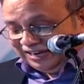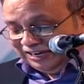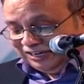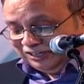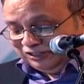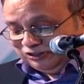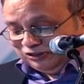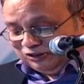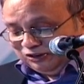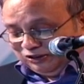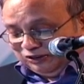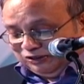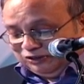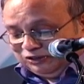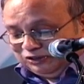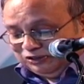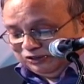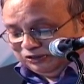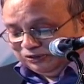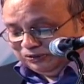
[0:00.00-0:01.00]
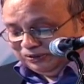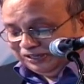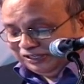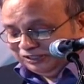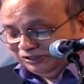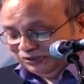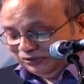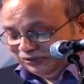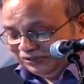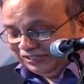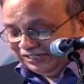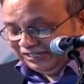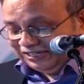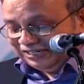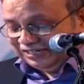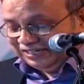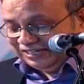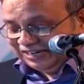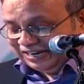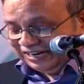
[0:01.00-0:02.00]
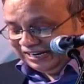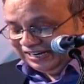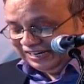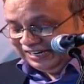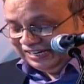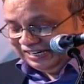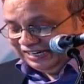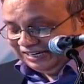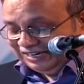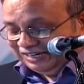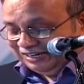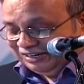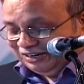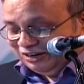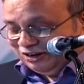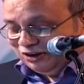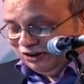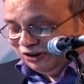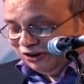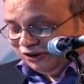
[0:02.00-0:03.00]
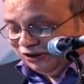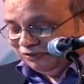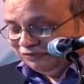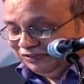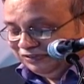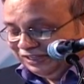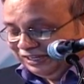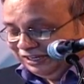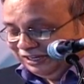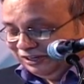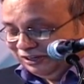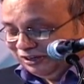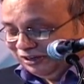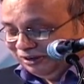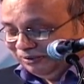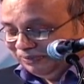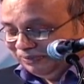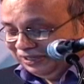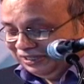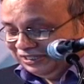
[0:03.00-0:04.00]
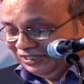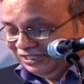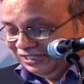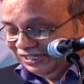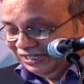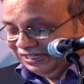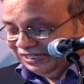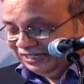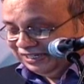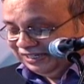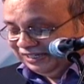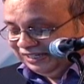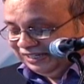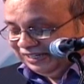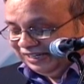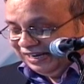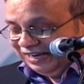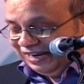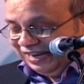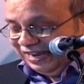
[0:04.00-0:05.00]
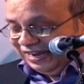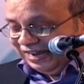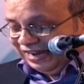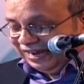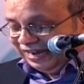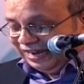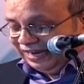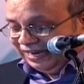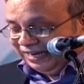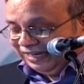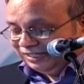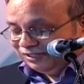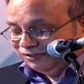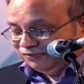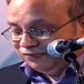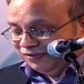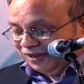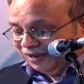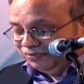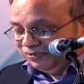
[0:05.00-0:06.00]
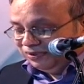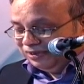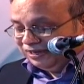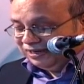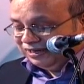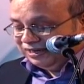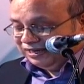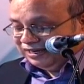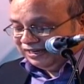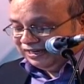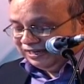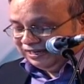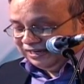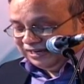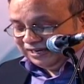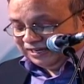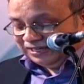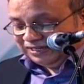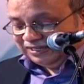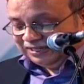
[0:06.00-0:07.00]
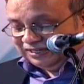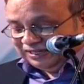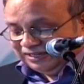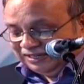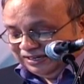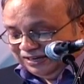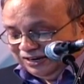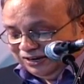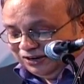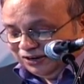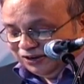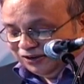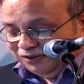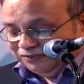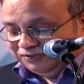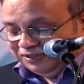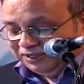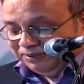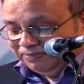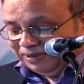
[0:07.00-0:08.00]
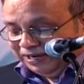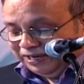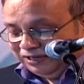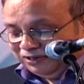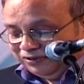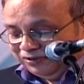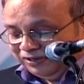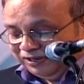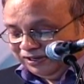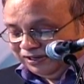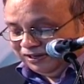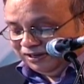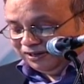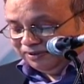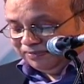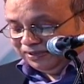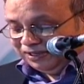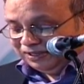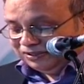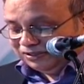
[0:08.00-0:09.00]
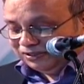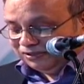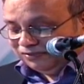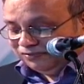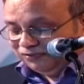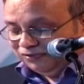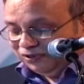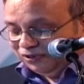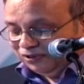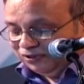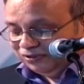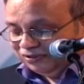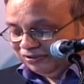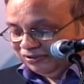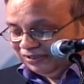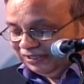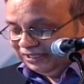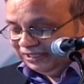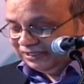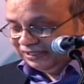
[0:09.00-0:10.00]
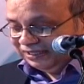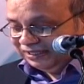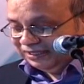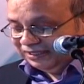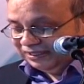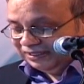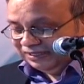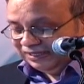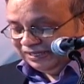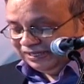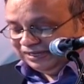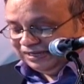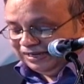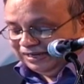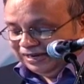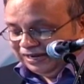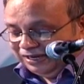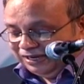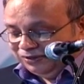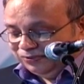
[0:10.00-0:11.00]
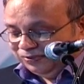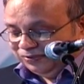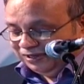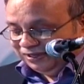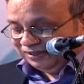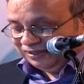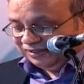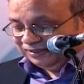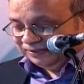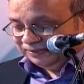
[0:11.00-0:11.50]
He is also associate editor of the Economic Journal and is founder and director of the Microeconomics of Growth Research Network.